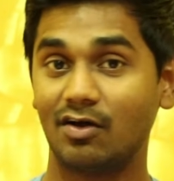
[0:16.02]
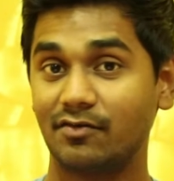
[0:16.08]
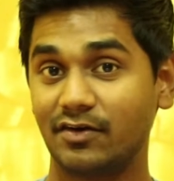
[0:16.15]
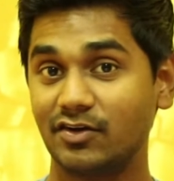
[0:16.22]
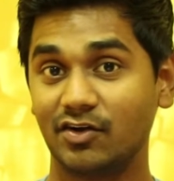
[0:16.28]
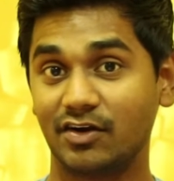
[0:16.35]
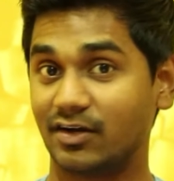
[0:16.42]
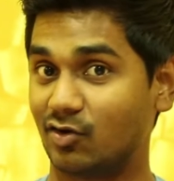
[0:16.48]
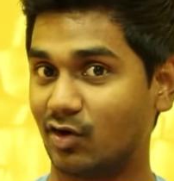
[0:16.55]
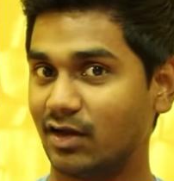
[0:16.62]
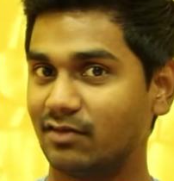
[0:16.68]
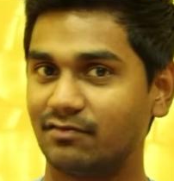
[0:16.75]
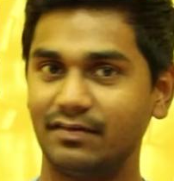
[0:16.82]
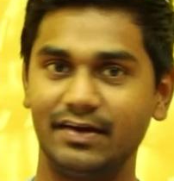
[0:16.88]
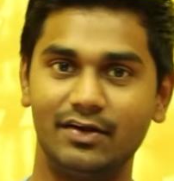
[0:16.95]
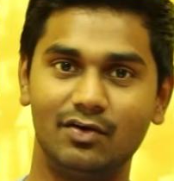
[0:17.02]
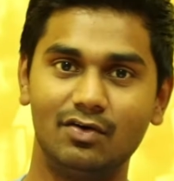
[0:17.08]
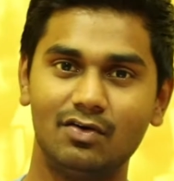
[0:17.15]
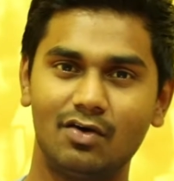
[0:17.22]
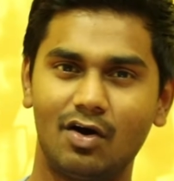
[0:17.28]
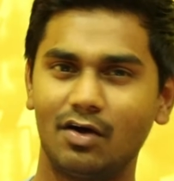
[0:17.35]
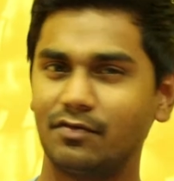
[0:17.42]
or when you're recording
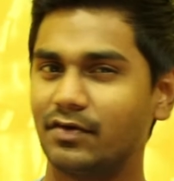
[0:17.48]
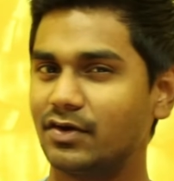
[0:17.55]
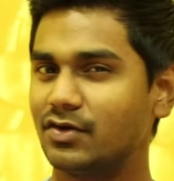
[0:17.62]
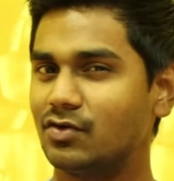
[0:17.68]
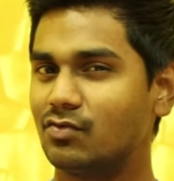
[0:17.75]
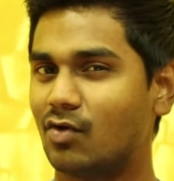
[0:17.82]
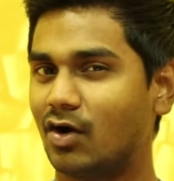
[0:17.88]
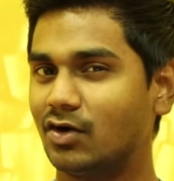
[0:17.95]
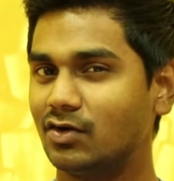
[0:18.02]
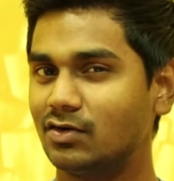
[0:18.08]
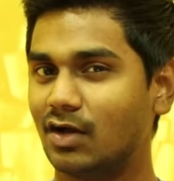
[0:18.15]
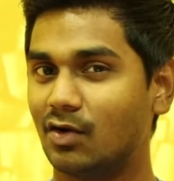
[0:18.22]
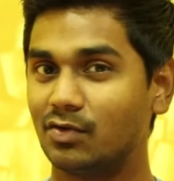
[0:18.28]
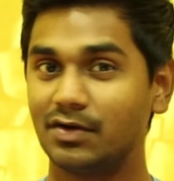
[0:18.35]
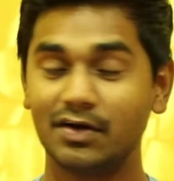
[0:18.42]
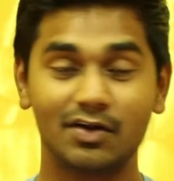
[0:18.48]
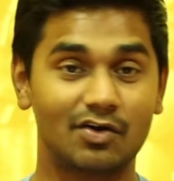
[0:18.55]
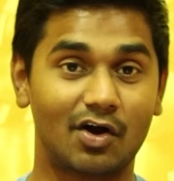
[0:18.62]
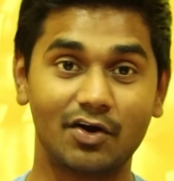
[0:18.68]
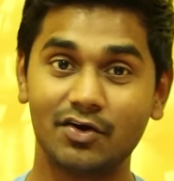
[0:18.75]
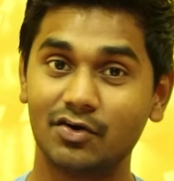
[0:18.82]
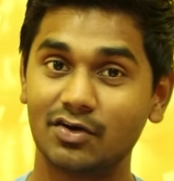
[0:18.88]
video or when you want to download an
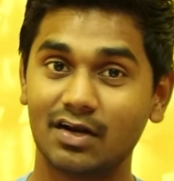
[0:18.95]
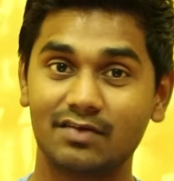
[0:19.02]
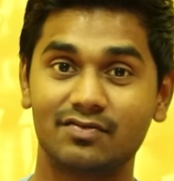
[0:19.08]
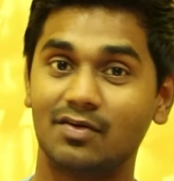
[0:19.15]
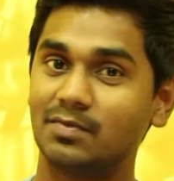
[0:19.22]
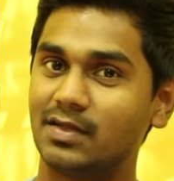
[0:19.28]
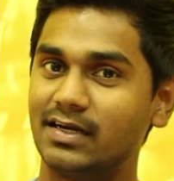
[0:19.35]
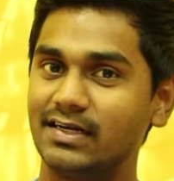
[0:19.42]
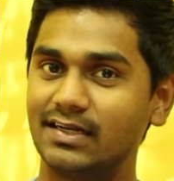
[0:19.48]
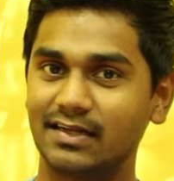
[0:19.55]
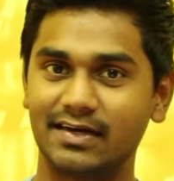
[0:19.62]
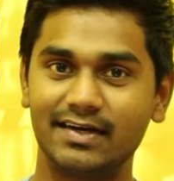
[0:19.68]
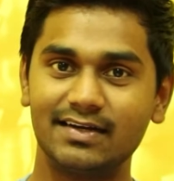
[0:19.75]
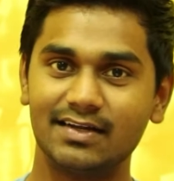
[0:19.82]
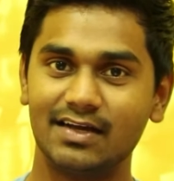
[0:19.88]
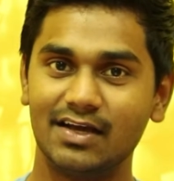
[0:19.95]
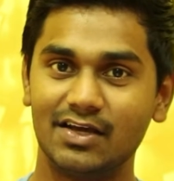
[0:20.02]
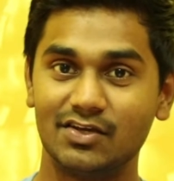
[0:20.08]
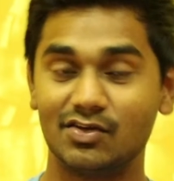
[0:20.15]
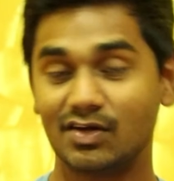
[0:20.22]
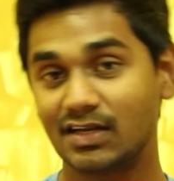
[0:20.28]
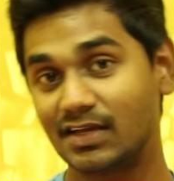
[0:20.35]
audio track from the internet,
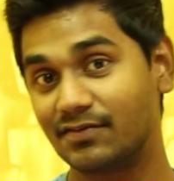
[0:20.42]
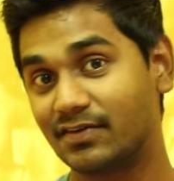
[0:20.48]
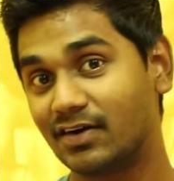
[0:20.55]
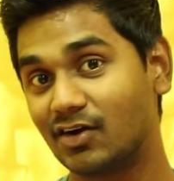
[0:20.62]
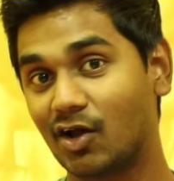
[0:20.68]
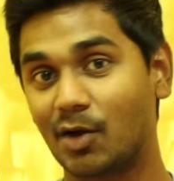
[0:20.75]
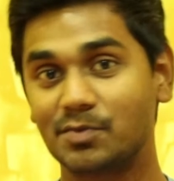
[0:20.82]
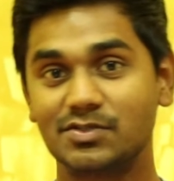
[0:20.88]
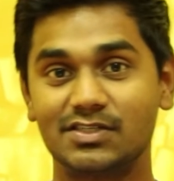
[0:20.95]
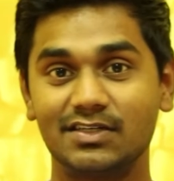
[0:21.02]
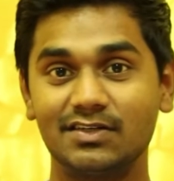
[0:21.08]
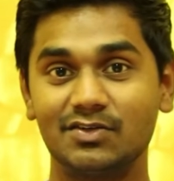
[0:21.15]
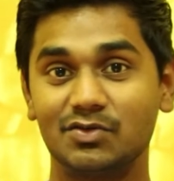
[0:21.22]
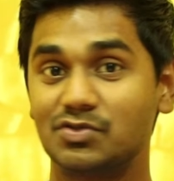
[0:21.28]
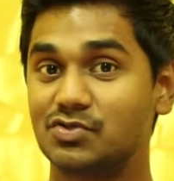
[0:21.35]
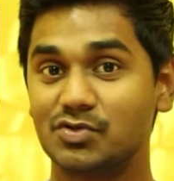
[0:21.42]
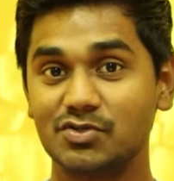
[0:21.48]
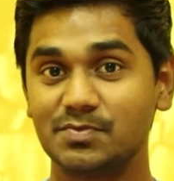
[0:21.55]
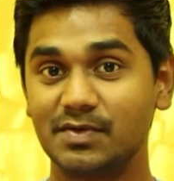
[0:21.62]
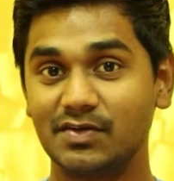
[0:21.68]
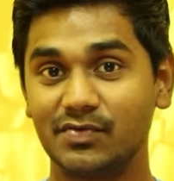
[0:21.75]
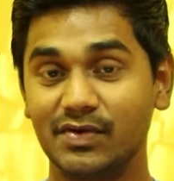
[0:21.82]
you're given an option to
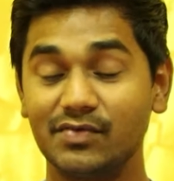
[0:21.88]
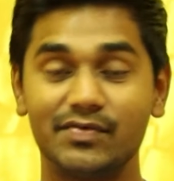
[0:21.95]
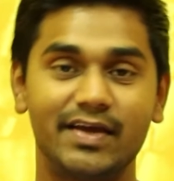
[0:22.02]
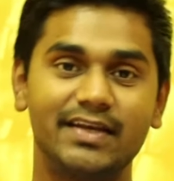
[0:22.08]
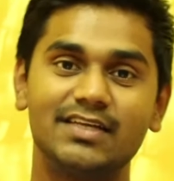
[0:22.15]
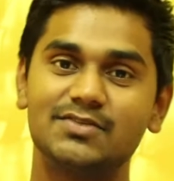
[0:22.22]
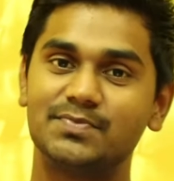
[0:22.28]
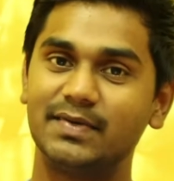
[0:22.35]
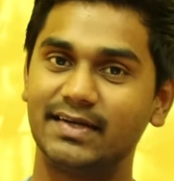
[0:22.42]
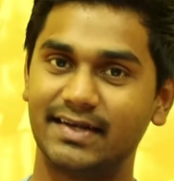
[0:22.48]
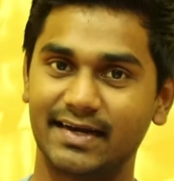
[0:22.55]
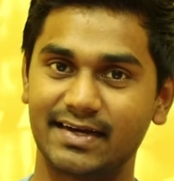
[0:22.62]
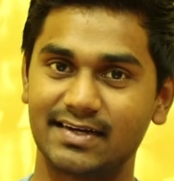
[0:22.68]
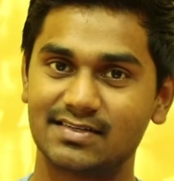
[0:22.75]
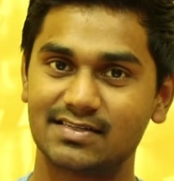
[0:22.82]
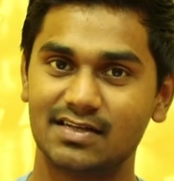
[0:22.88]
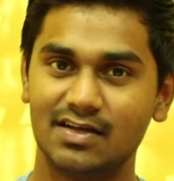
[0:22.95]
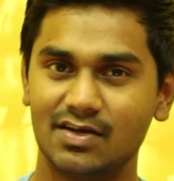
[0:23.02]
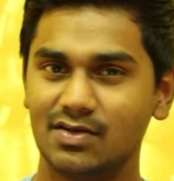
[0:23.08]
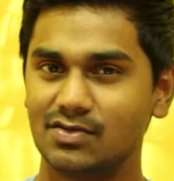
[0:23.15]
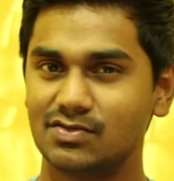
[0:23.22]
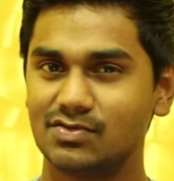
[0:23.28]
choose between various bit rates.
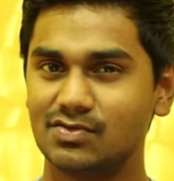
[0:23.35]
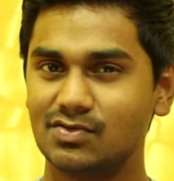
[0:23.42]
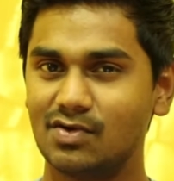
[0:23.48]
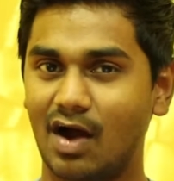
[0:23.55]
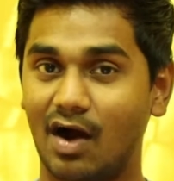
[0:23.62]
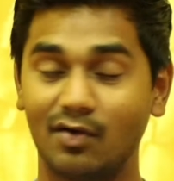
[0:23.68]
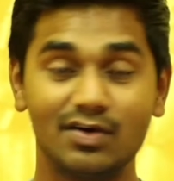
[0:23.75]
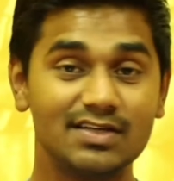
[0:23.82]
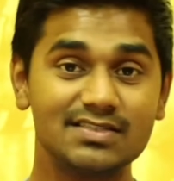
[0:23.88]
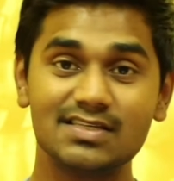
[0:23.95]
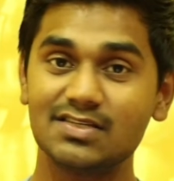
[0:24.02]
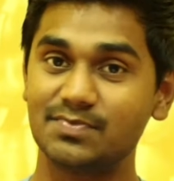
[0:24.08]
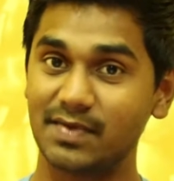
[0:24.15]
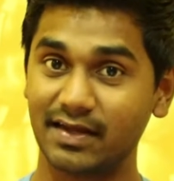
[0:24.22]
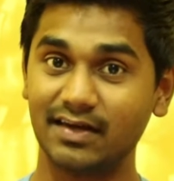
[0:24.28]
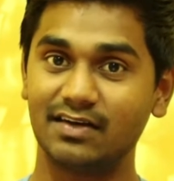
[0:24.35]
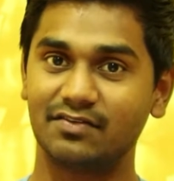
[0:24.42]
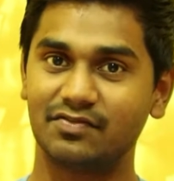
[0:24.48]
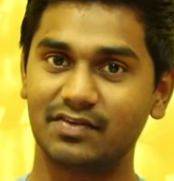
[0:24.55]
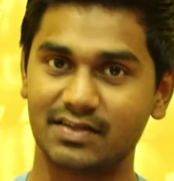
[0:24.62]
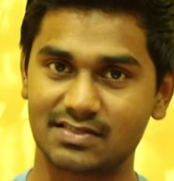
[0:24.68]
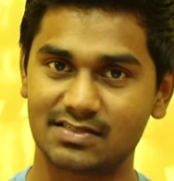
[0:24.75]
So how does this make a
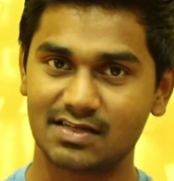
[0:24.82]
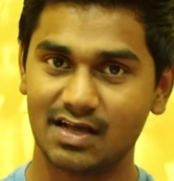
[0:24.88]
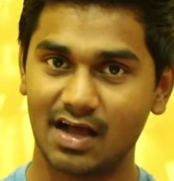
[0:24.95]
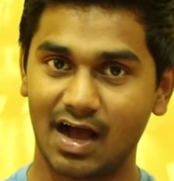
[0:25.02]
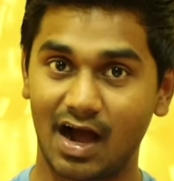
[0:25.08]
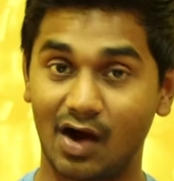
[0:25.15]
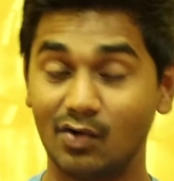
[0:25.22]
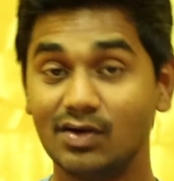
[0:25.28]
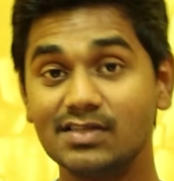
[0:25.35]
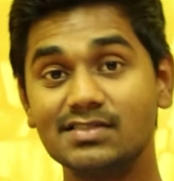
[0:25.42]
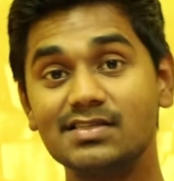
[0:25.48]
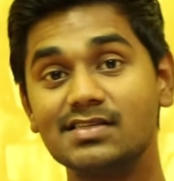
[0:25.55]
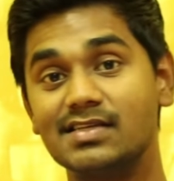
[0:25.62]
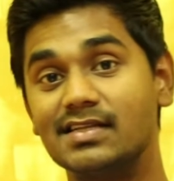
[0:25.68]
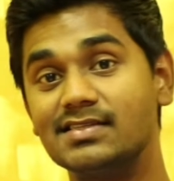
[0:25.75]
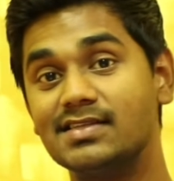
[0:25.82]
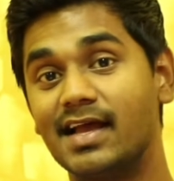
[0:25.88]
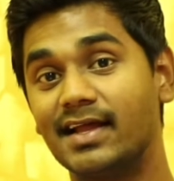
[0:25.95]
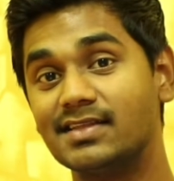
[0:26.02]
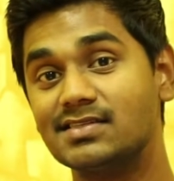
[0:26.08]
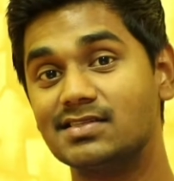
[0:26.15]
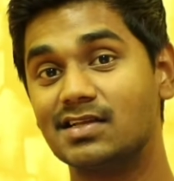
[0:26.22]
difference? How does this
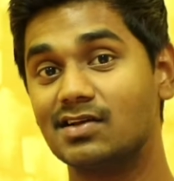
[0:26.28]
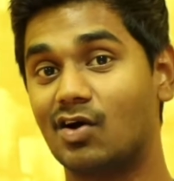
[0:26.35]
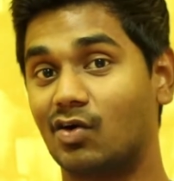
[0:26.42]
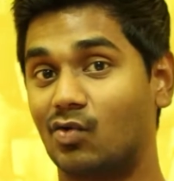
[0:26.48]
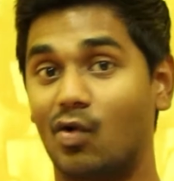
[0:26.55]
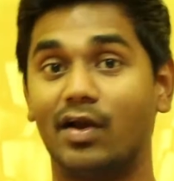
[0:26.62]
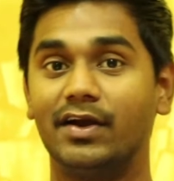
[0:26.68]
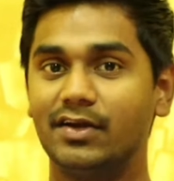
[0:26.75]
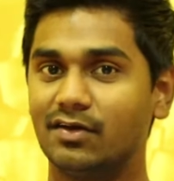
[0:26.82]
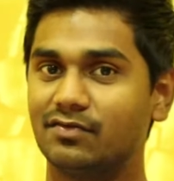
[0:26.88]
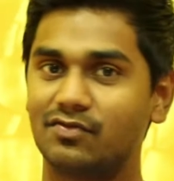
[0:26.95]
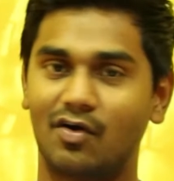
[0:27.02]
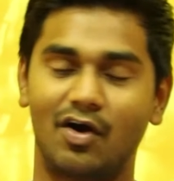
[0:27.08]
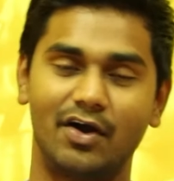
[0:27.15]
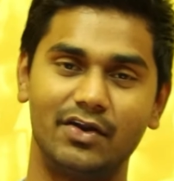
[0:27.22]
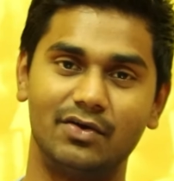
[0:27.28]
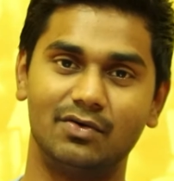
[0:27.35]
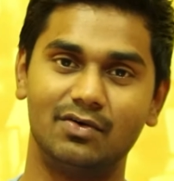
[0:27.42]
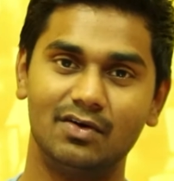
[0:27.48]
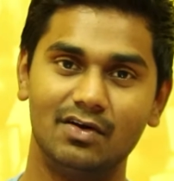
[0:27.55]
enhance the quality of audio?